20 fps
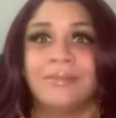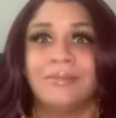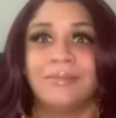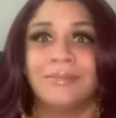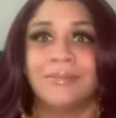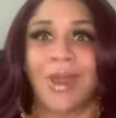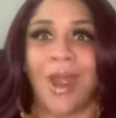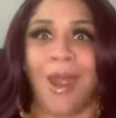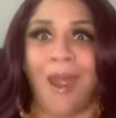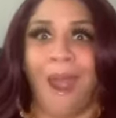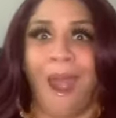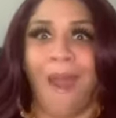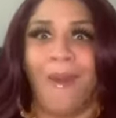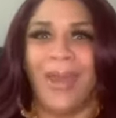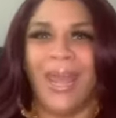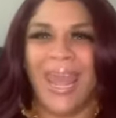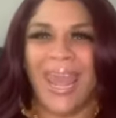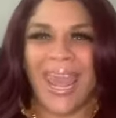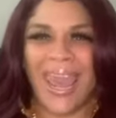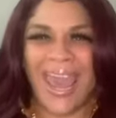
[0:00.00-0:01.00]
Girl,
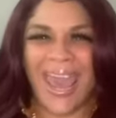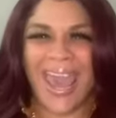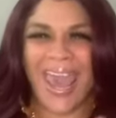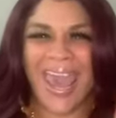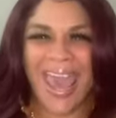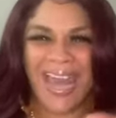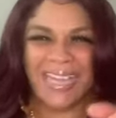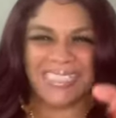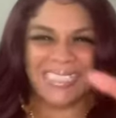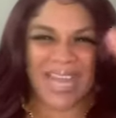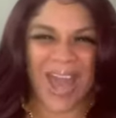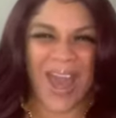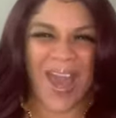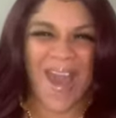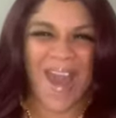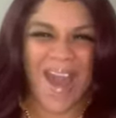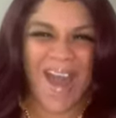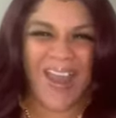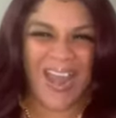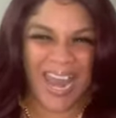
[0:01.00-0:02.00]
it's
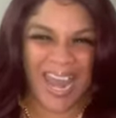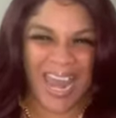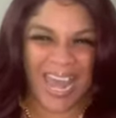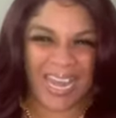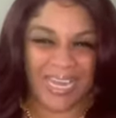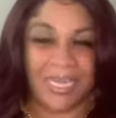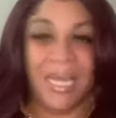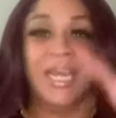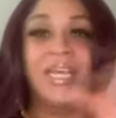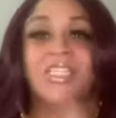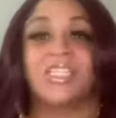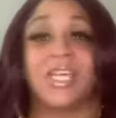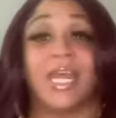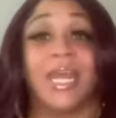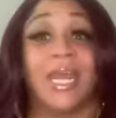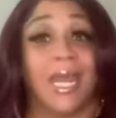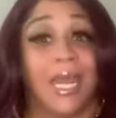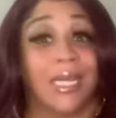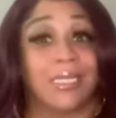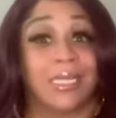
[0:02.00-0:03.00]
all in. She
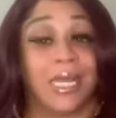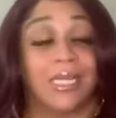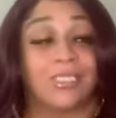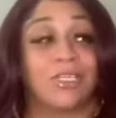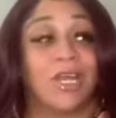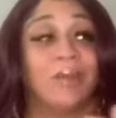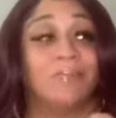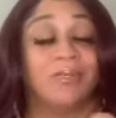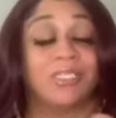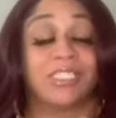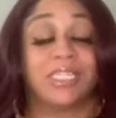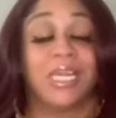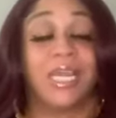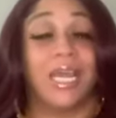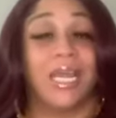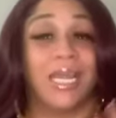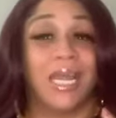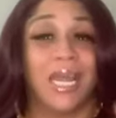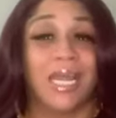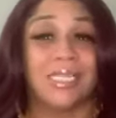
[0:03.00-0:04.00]
ain't hit that joint, but she
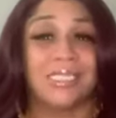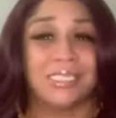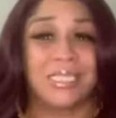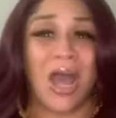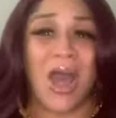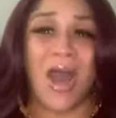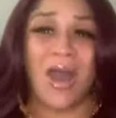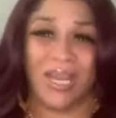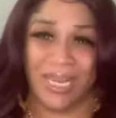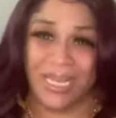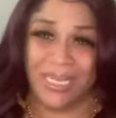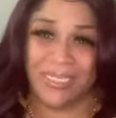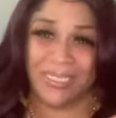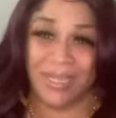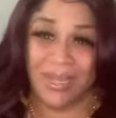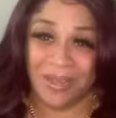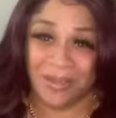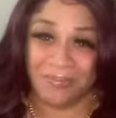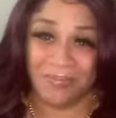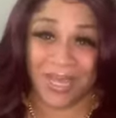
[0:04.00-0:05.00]
hit it's all in
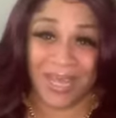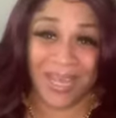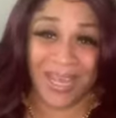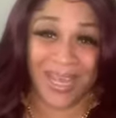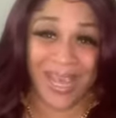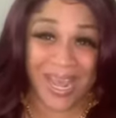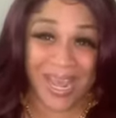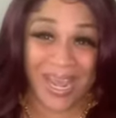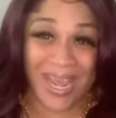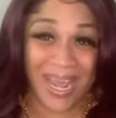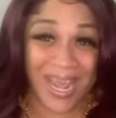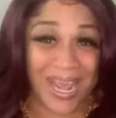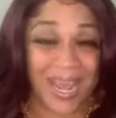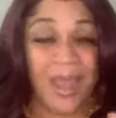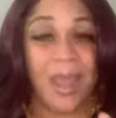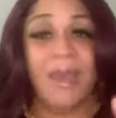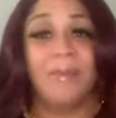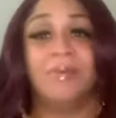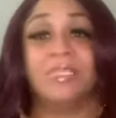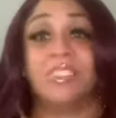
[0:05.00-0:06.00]
me.
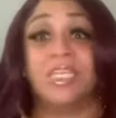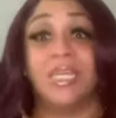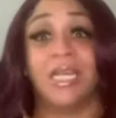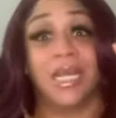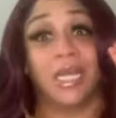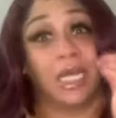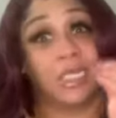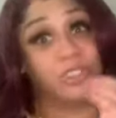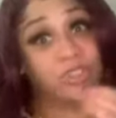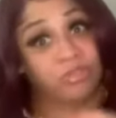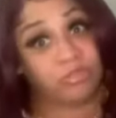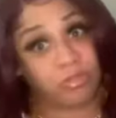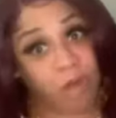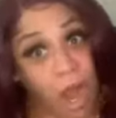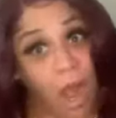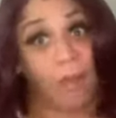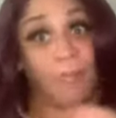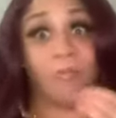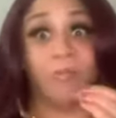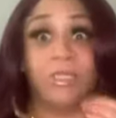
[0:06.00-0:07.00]
But she did a
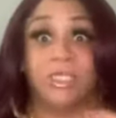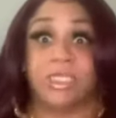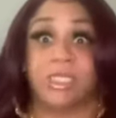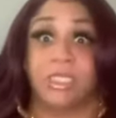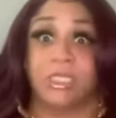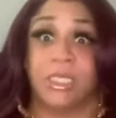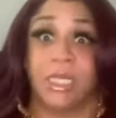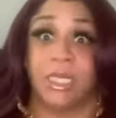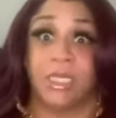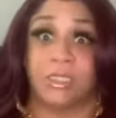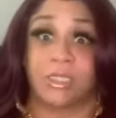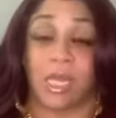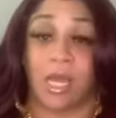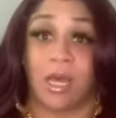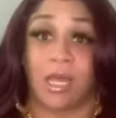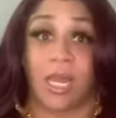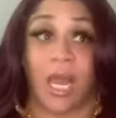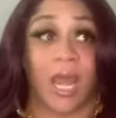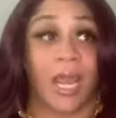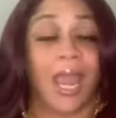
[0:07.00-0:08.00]
drop when she did it,
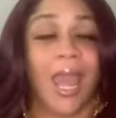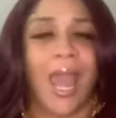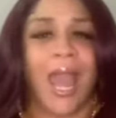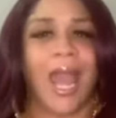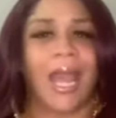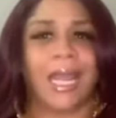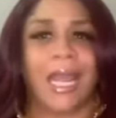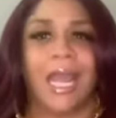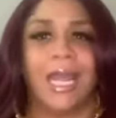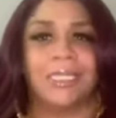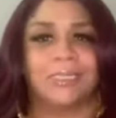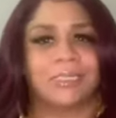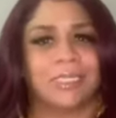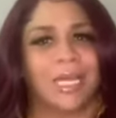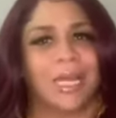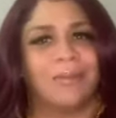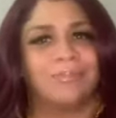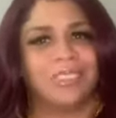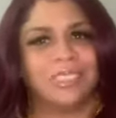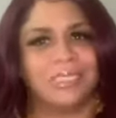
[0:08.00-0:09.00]
y'all. Like, I can't
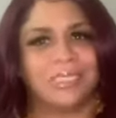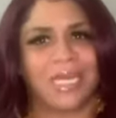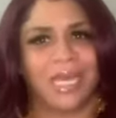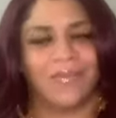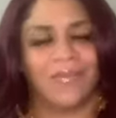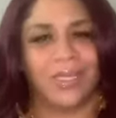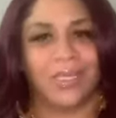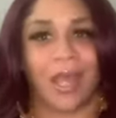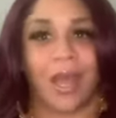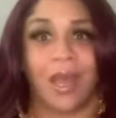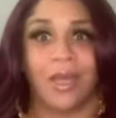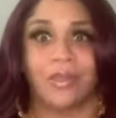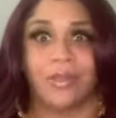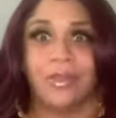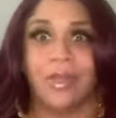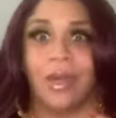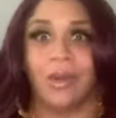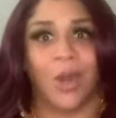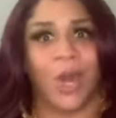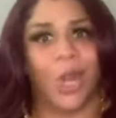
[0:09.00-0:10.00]
sing. I'm just giving y'all, you
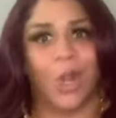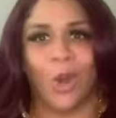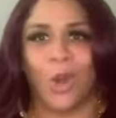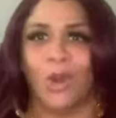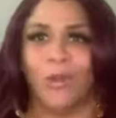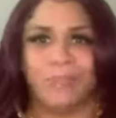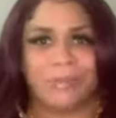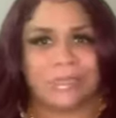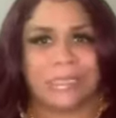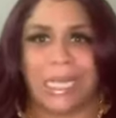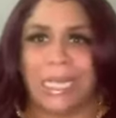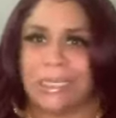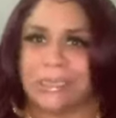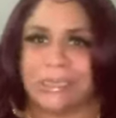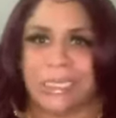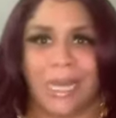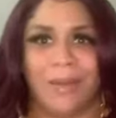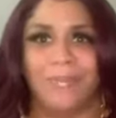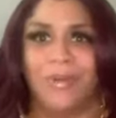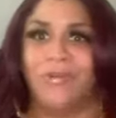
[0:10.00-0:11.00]
know, a little
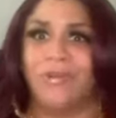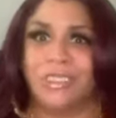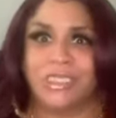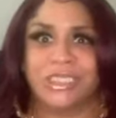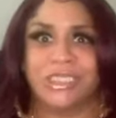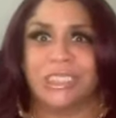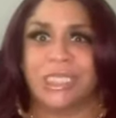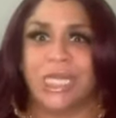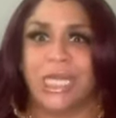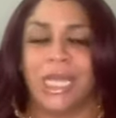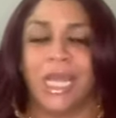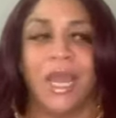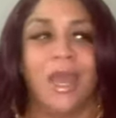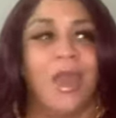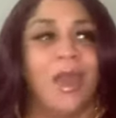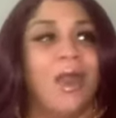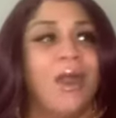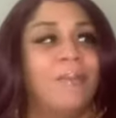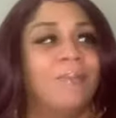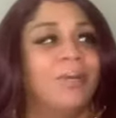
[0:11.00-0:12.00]
sound of what she did.
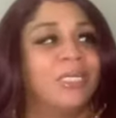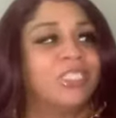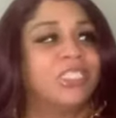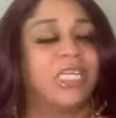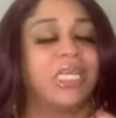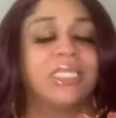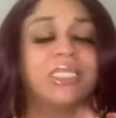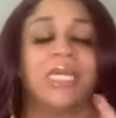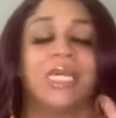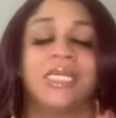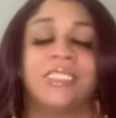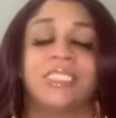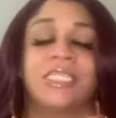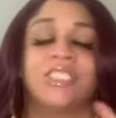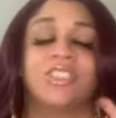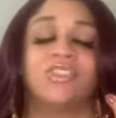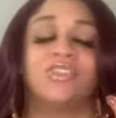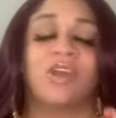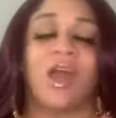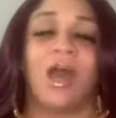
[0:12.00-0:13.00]
But she did
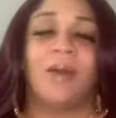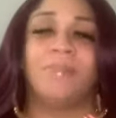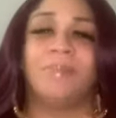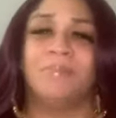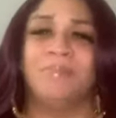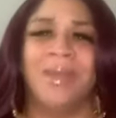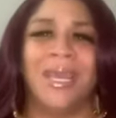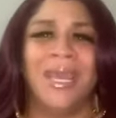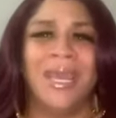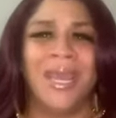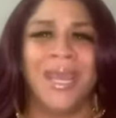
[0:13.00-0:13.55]
this drop me.